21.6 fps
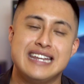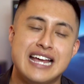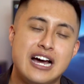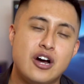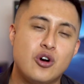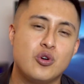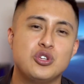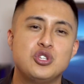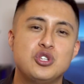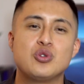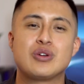
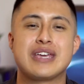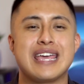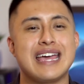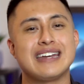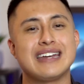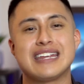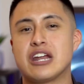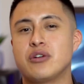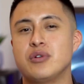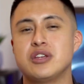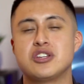Now, you
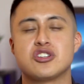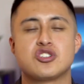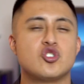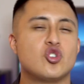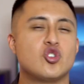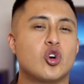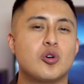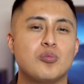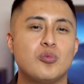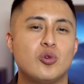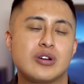can carry just
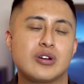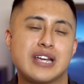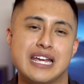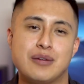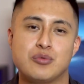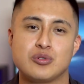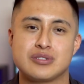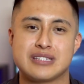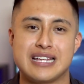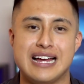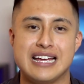normal
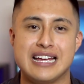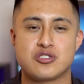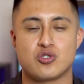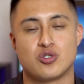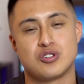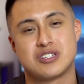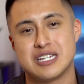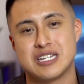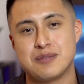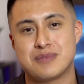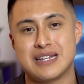cable ties
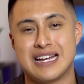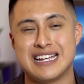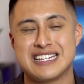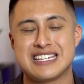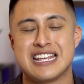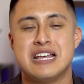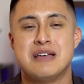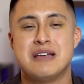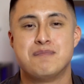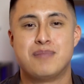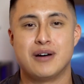or zip ties,
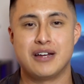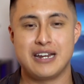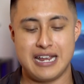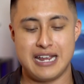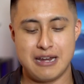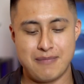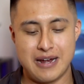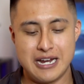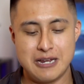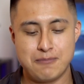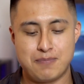but
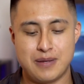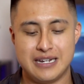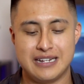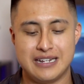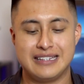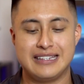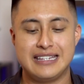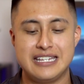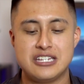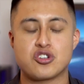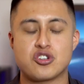in my
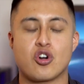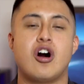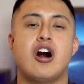opinion, these